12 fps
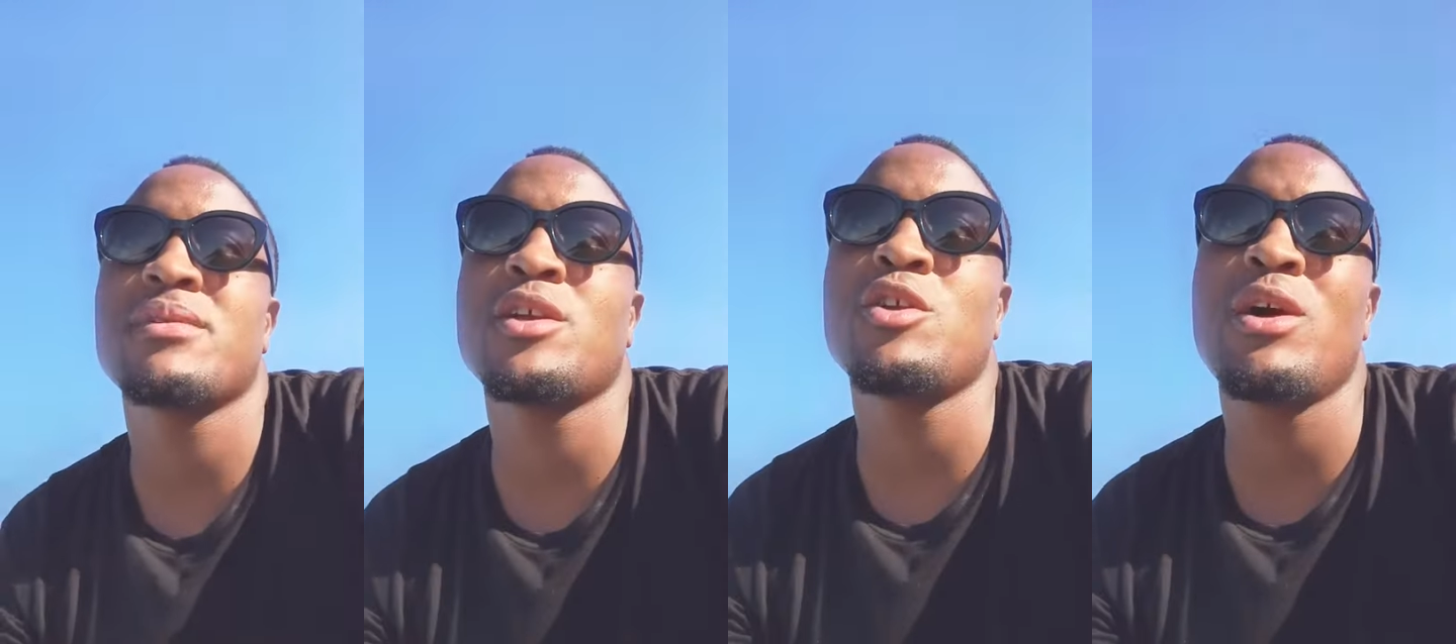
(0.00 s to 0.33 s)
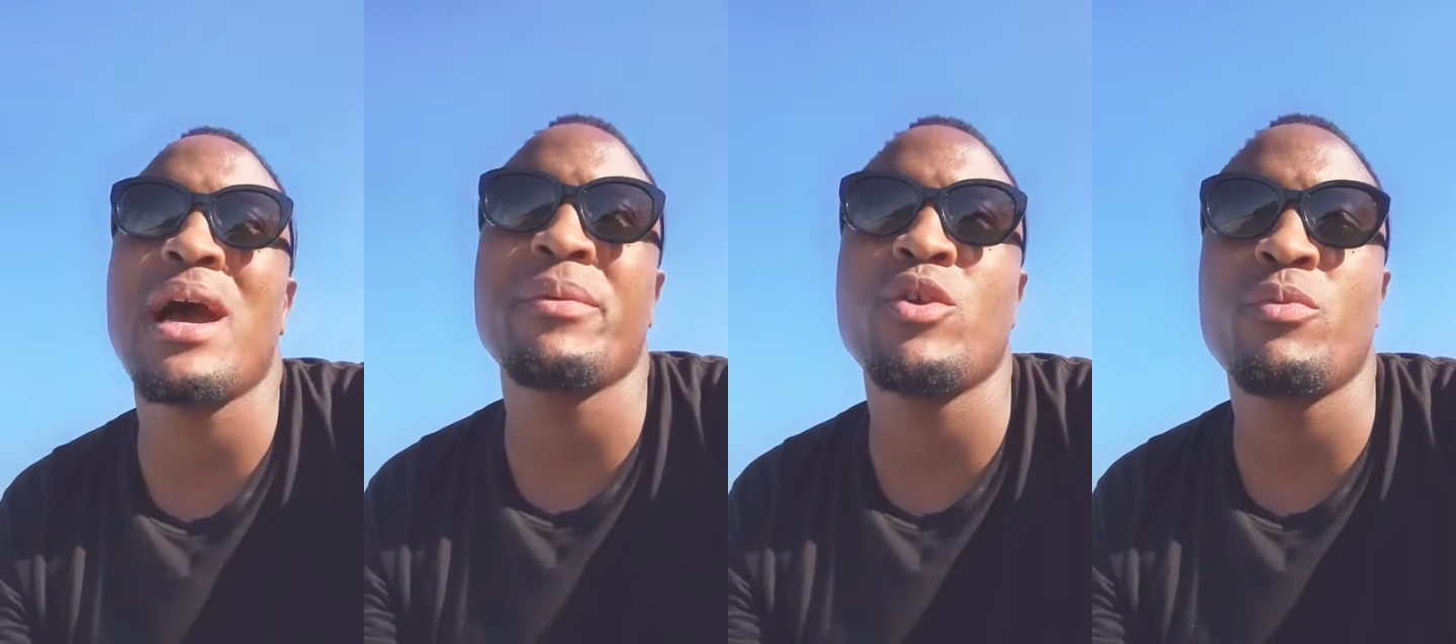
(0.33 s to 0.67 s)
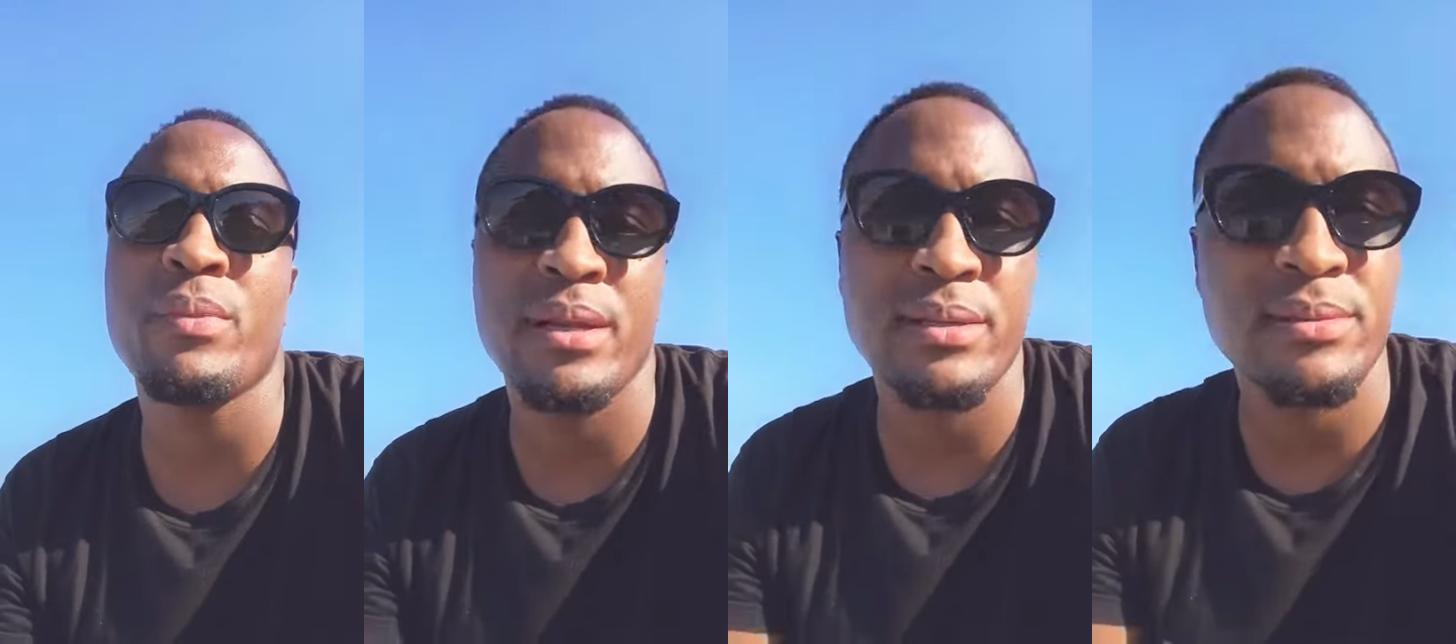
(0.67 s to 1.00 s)
You know, I'm
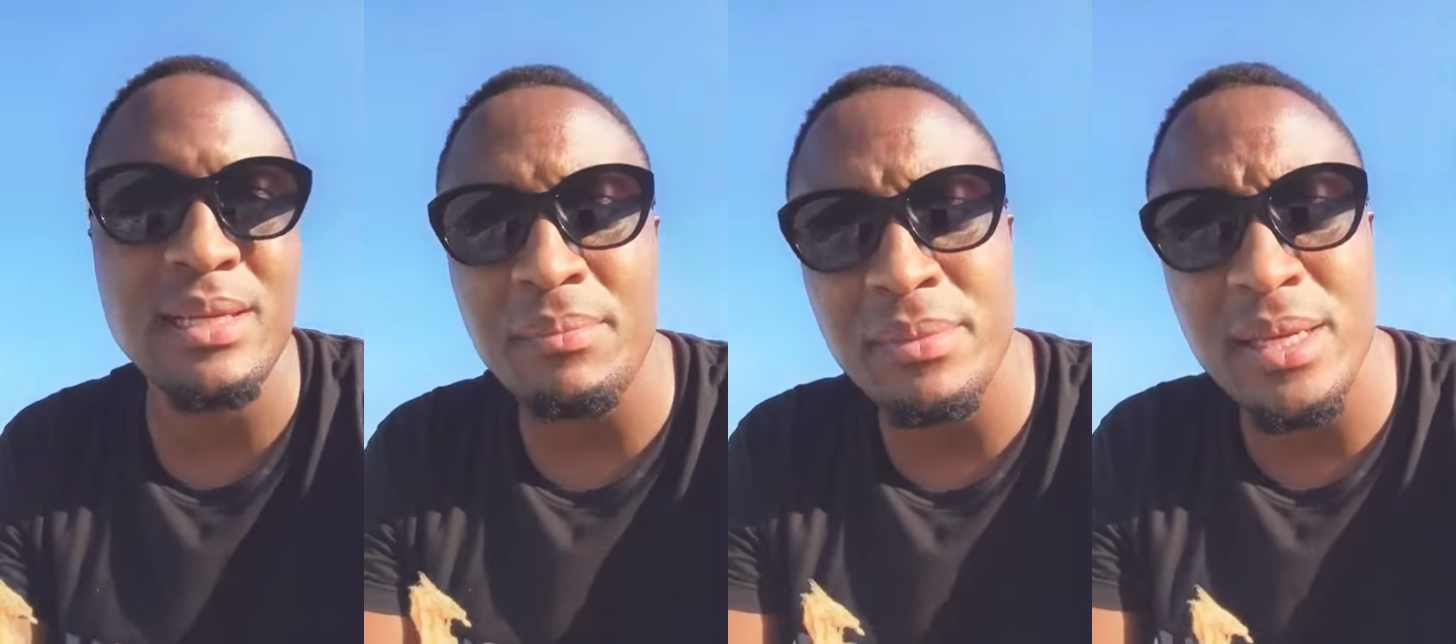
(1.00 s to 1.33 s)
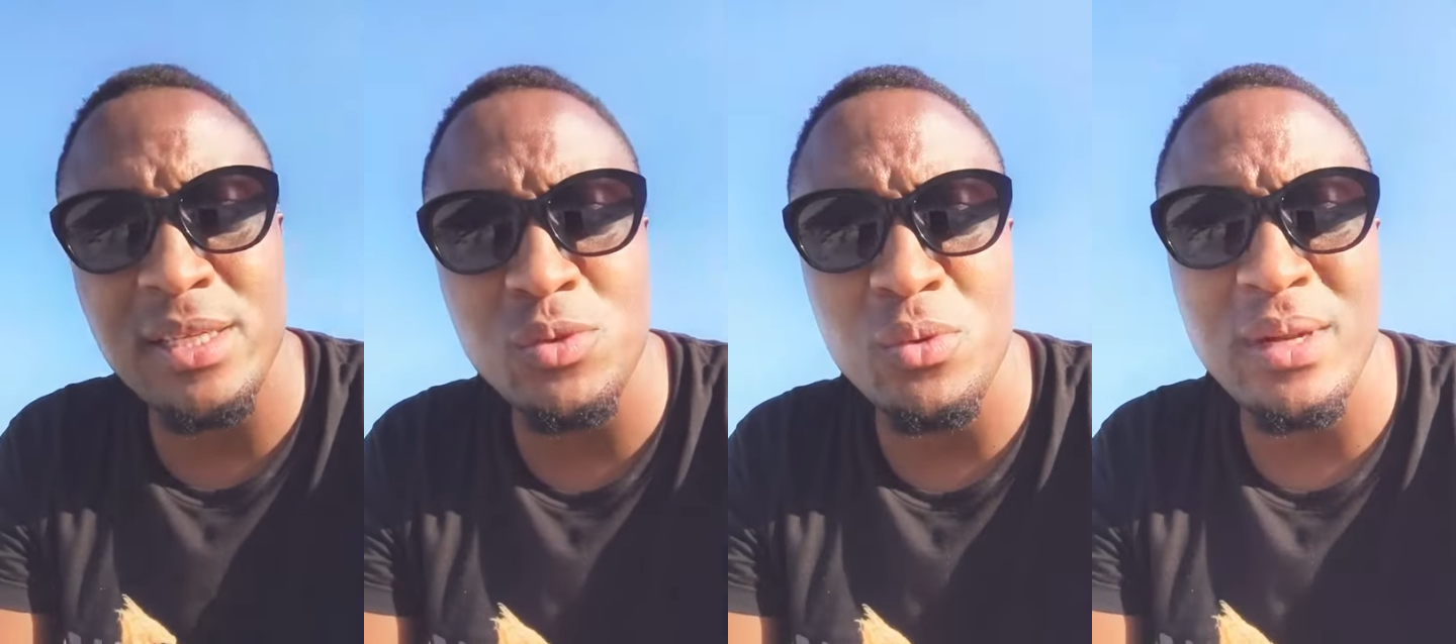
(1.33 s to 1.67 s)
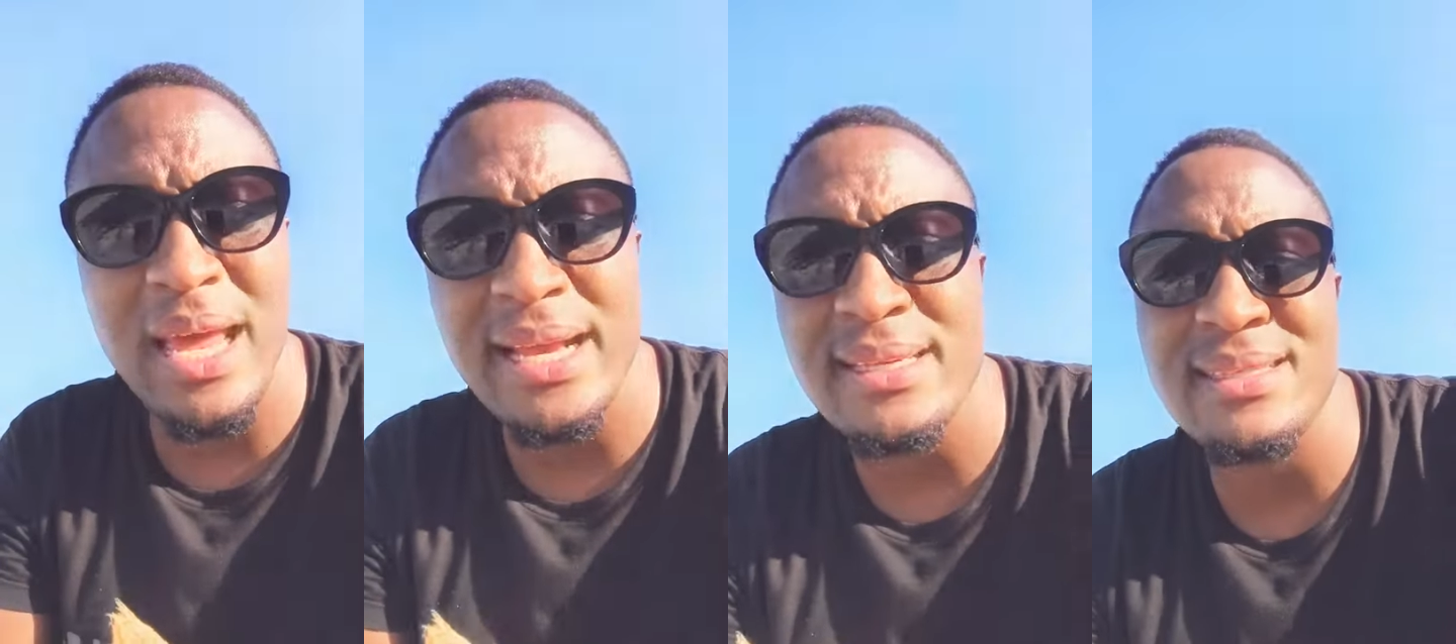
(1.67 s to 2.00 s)
human. Some things you will like,